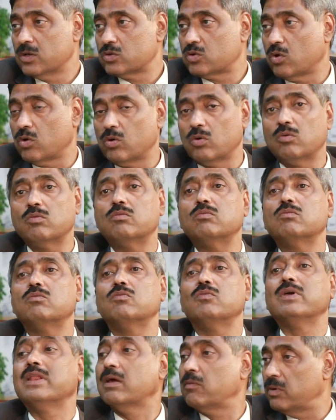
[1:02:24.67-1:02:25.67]
So
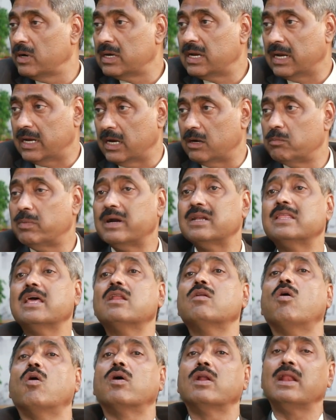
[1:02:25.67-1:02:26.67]
we never did it. But
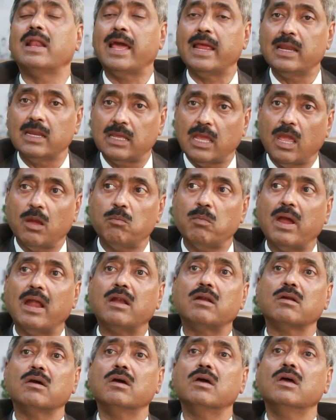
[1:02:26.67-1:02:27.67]
then online came
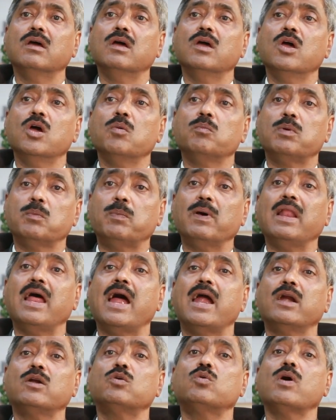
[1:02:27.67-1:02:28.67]
and people
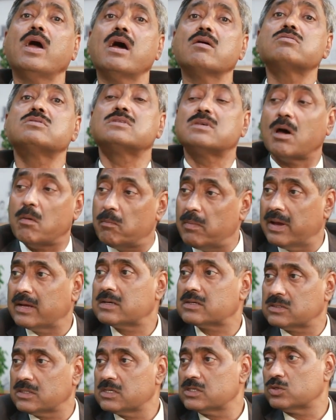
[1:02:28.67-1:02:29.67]
had to have some
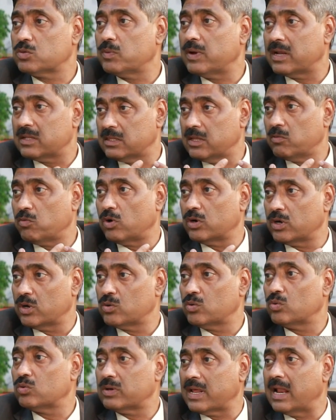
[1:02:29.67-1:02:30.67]
access where they
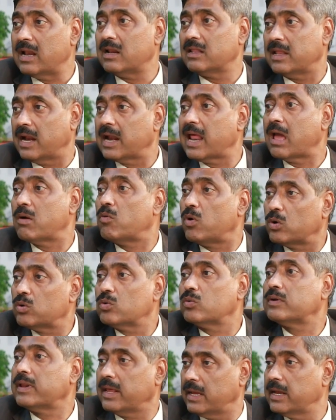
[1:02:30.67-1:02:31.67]
wanted to tell that I
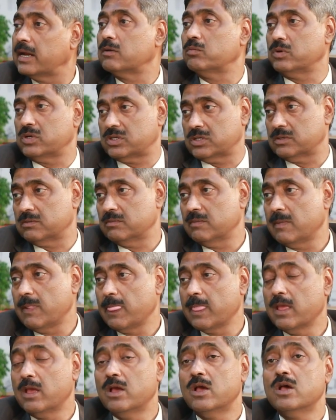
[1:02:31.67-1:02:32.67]
want to take admission.
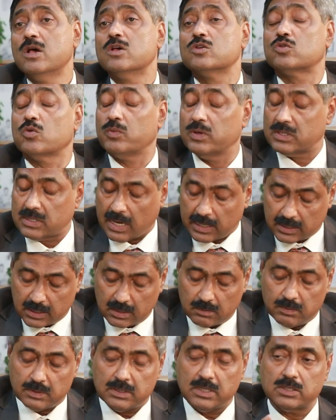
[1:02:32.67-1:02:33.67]
So we
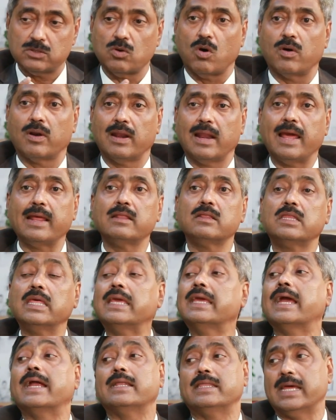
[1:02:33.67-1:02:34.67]
started with this online
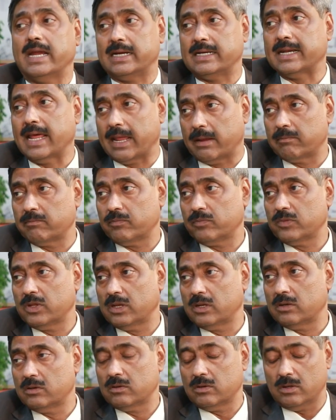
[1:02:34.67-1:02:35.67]
thing at that time
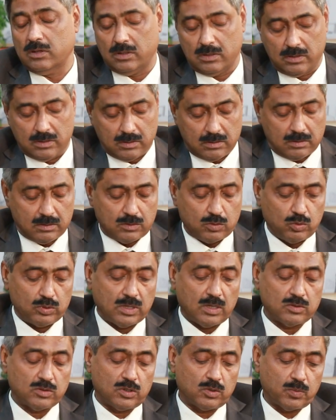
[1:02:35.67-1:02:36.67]
in
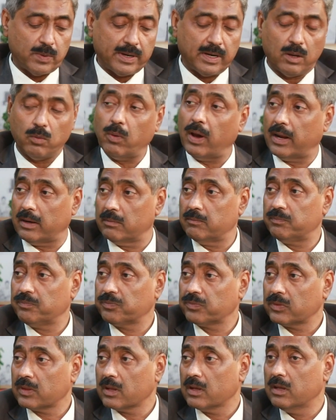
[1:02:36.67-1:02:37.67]
2021,
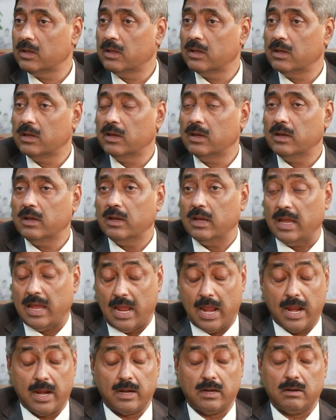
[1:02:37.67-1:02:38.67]

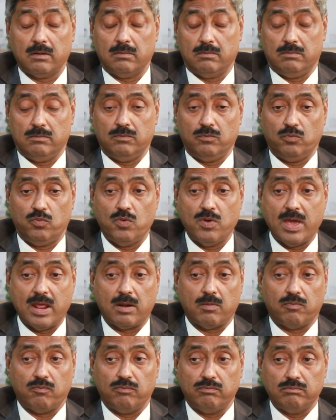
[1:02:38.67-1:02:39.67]
and
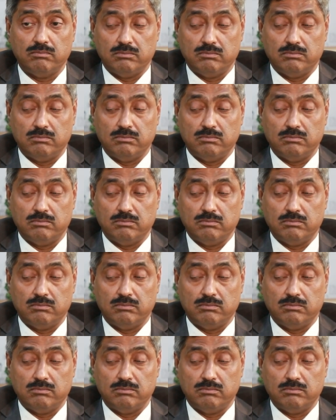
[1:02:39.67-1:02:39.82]
where